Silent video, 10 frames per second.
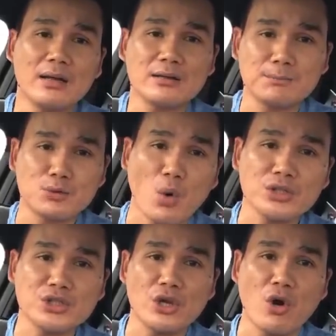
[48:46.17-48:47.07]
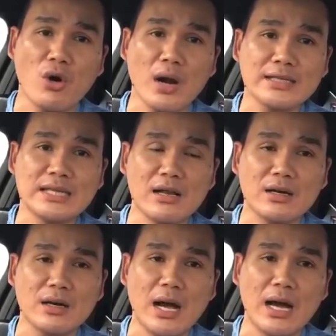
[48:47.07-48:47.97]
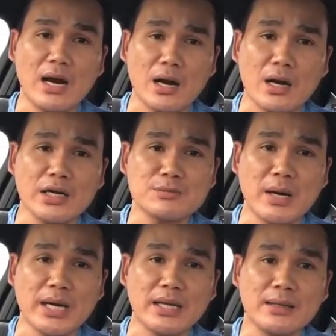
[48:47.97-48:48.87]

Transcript: towards your seller earnest money.